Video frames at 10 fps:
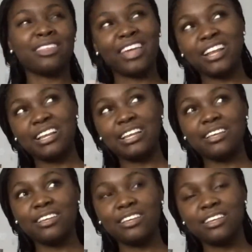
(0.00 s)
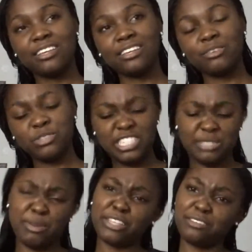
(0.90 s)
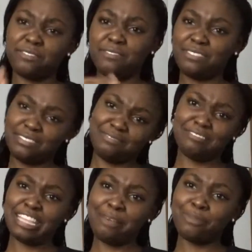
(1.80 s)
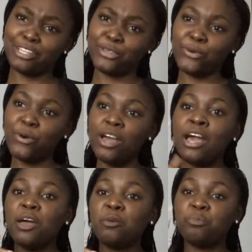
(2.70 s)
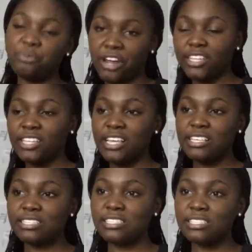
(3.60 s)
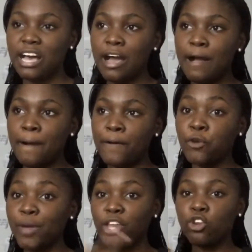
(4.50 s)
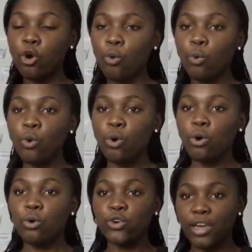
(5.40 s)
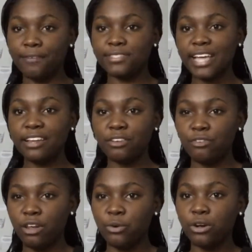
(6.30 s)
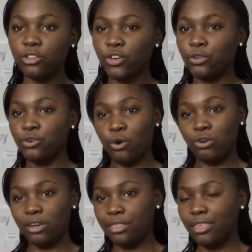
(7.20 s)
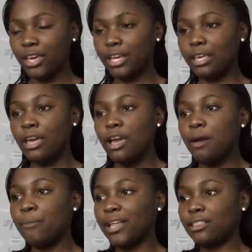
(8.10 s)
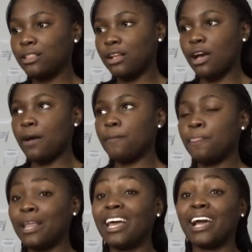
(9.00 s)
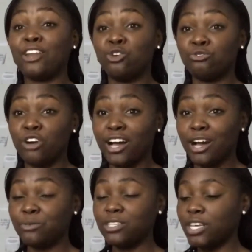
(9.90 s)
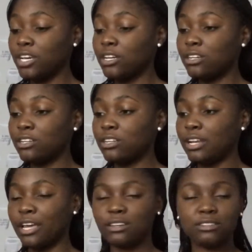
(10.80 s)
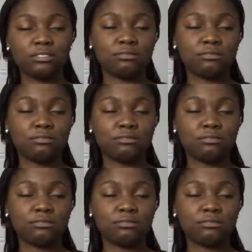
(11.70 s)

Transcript: thirdly, which is part of number two, practice. You may know you have studied very well, you know your theory, but like I know for accounting, like